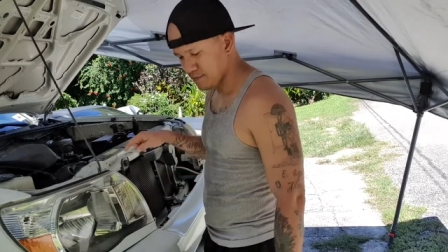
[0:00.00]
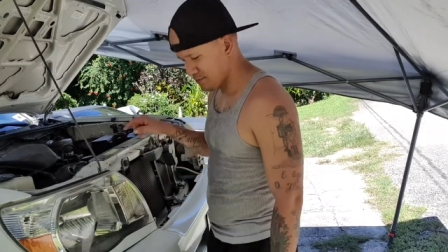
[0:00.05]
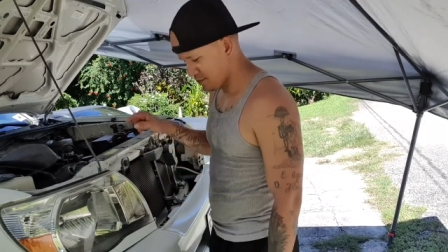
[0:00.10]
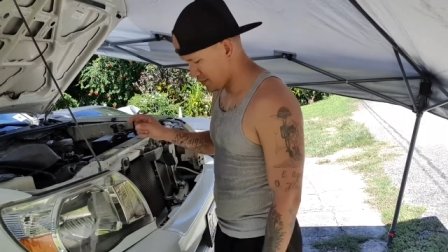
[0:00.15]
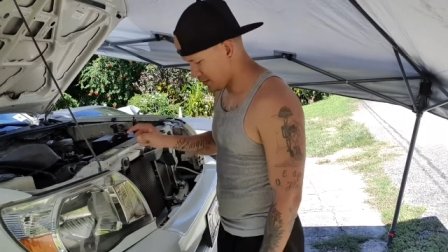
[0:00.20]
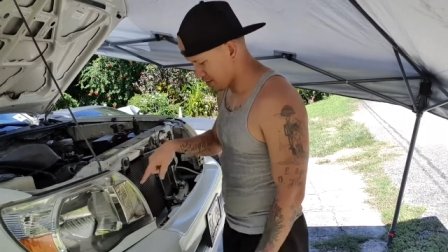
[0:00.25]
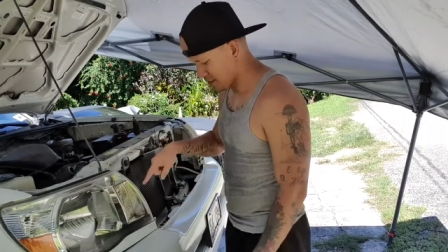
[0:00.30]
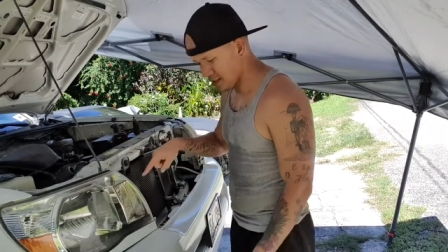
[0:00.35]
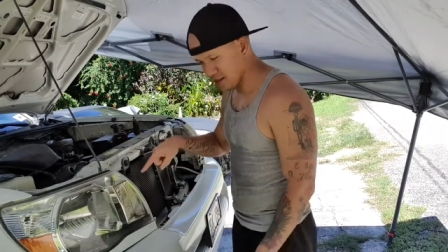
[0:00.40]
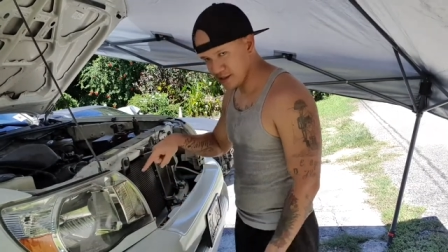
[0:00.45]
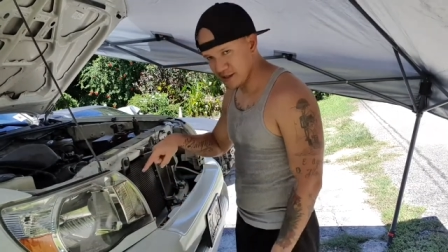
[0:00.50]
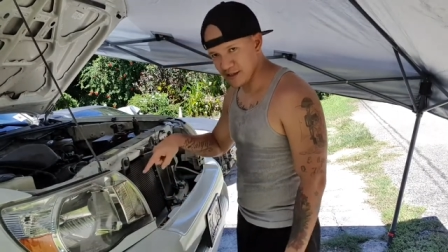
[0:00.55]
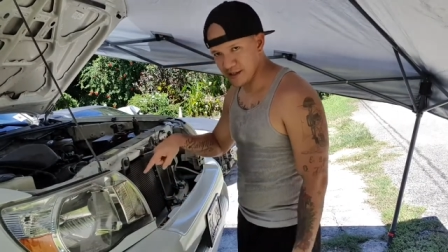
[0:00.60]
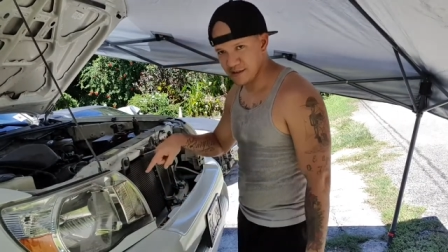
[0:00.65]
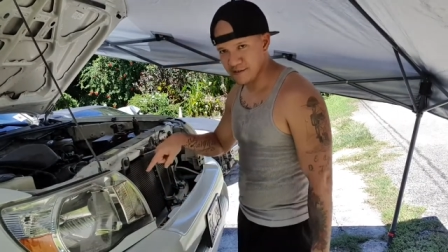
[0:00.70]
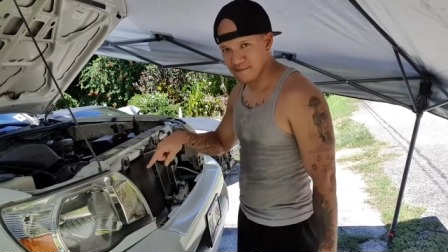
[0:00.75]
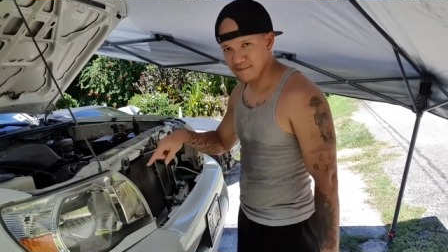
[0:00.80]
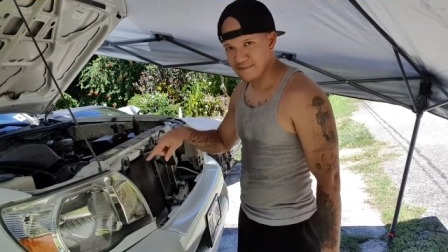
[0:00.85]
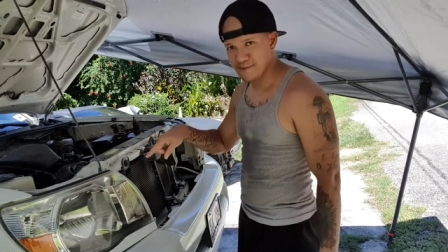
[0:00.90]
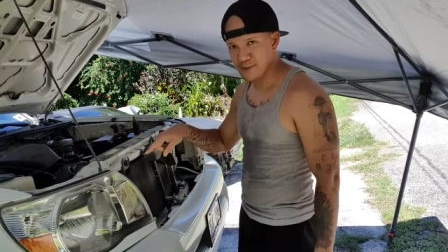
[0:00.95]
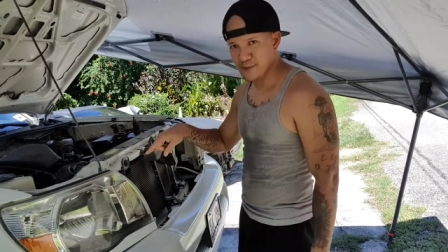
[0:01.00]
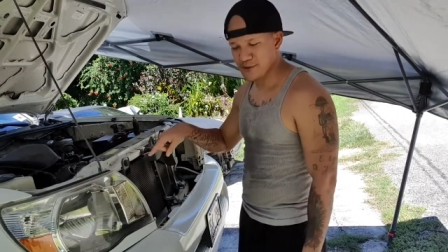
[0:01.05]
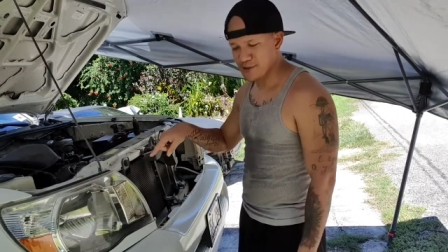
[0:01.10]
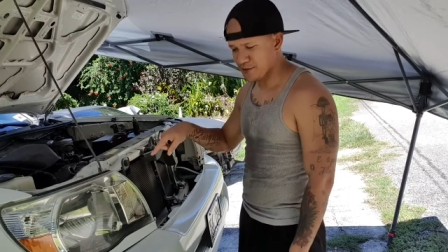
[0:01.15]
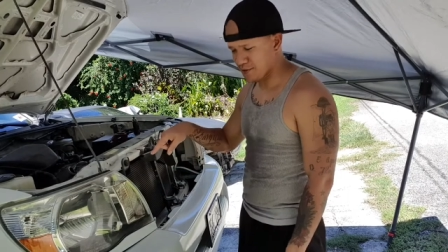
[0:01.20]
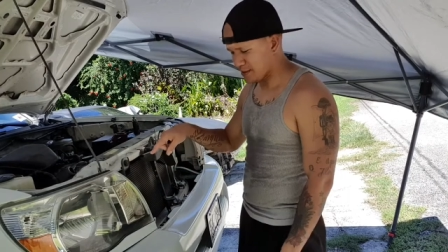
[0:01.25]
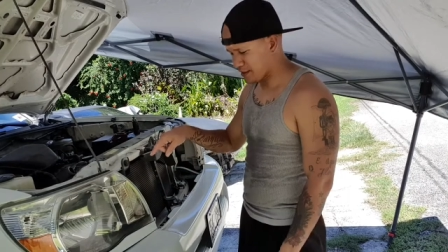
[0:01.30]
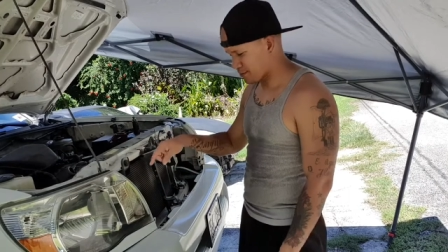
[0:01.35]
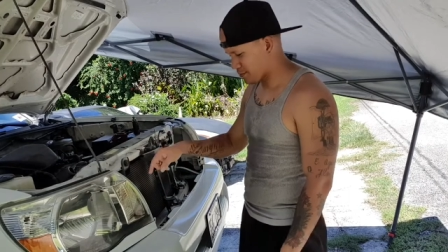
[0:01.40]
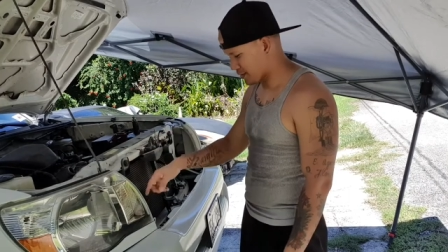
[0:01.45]
this headlight with the
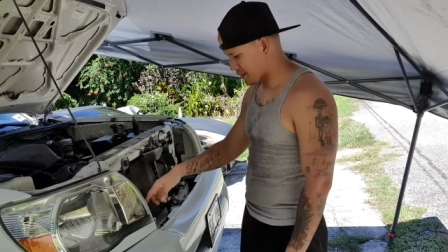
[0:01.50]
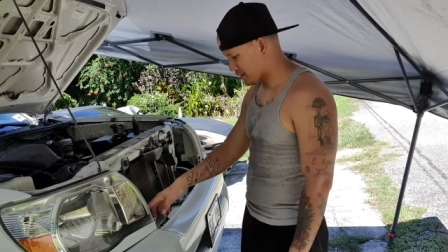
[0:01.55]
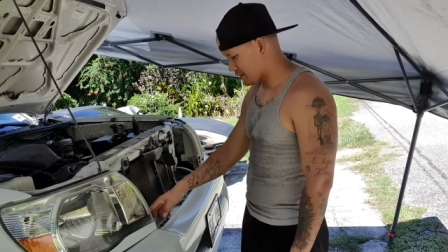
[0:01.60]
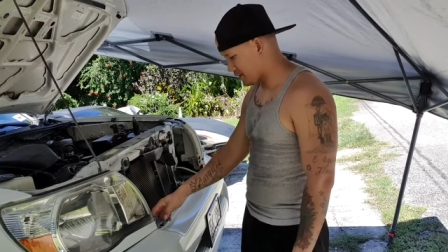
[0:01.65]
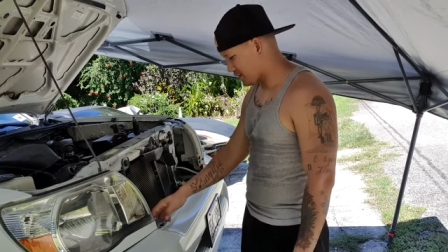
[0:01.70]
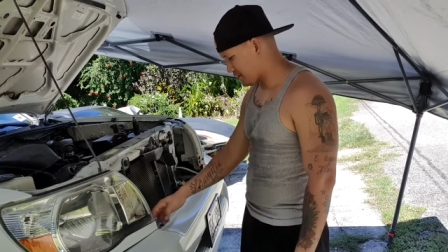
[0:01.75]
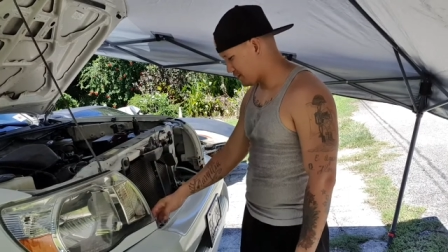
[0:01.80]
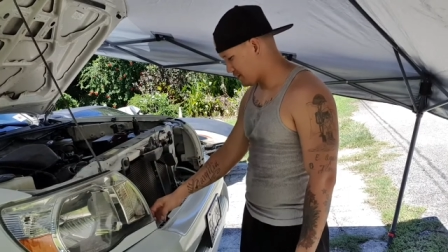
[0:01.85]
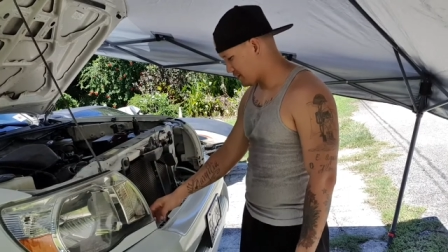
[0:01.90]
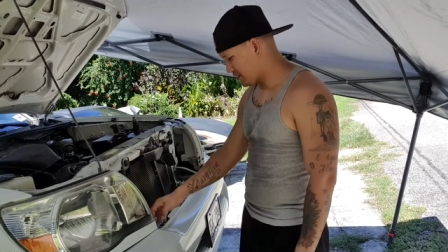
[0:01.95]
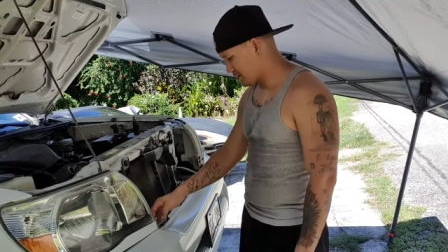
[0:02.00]
crack bracket